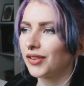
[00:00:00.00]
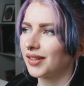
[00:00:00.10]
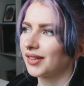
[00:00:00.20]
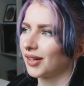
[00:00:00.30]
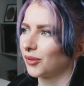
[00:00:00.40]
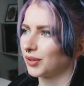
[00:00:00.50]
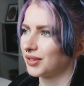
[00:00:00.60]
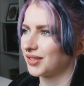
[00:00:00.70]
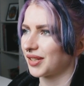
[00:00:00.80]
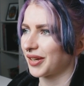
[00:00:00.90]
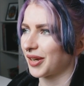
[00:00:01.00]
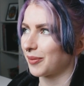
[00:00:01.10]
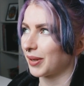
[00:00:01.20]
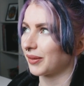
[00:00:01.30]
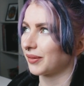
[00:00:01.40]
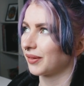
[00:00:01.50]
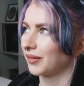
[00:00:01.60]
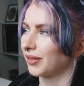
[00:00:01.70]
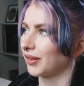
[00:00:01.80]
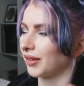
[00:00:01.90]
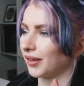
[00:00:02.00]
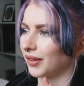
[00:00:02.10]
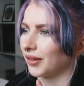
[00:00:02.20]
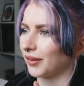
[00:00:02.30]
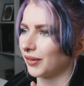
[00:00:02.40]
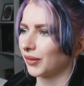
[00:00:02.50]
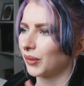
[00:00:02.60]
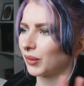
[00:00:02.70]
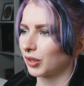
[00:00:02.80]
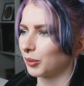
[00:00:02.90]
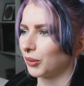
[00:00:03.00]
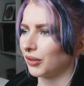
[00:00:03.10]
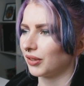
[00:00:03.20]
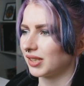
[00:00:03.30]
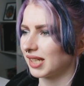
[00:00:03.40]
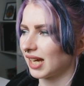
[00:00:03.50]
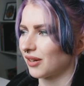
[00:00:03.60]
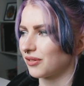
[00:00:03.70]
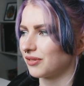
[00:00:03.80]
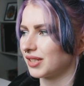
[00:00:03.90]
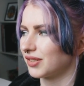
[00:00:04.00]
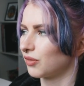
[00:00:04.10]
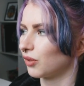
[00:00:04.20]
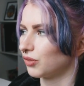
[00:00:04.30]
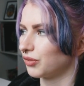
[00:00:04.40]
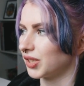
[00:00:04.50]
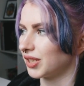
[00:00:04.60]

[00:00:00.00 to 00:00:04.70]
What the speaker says: thing I will say about the cork board and how it's evolved over the